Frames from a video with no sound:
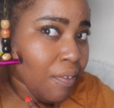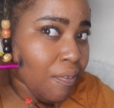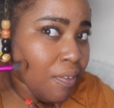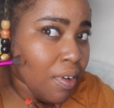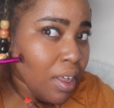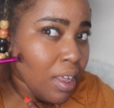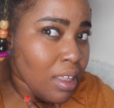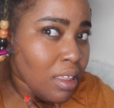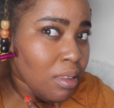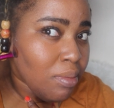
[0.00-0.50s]

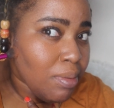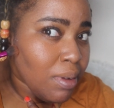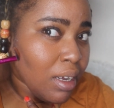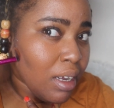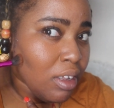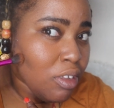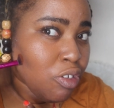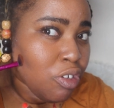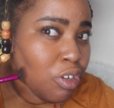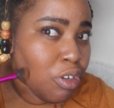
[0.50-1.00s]
You could
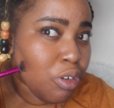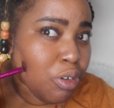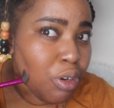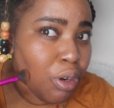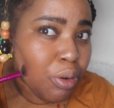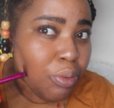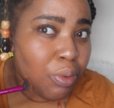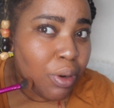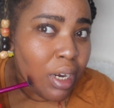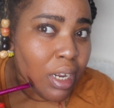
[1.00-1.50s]
either
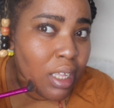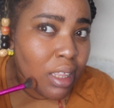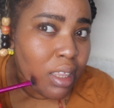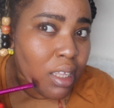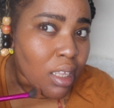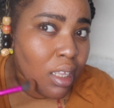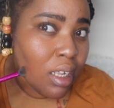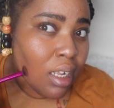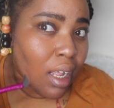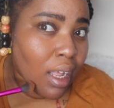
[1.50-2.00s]
apply
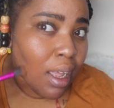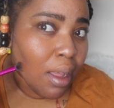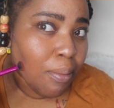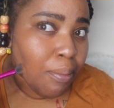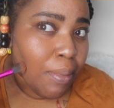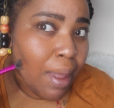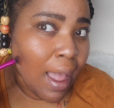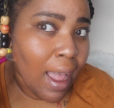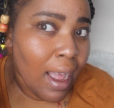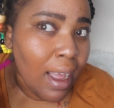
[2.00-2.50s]
your
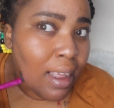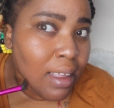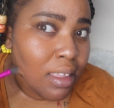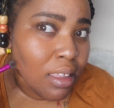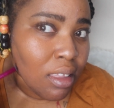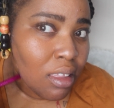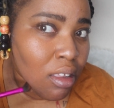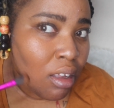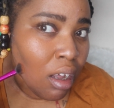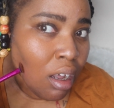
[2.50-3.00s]
foundation with
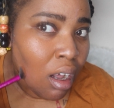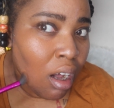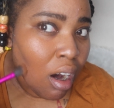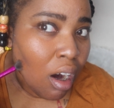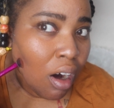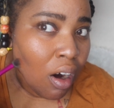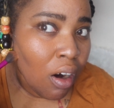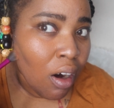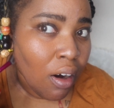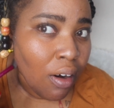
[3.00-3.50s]
a brush
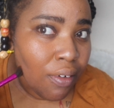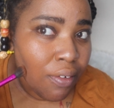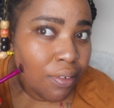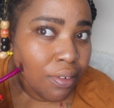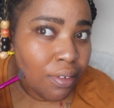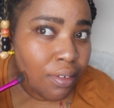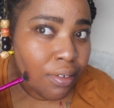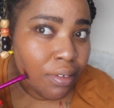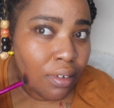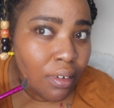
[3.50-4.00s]
or a
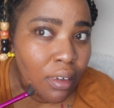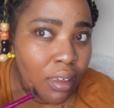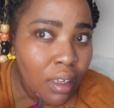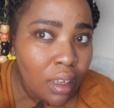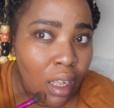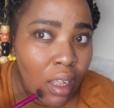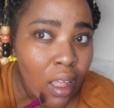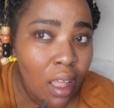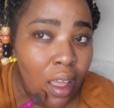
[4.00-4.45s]
sponge.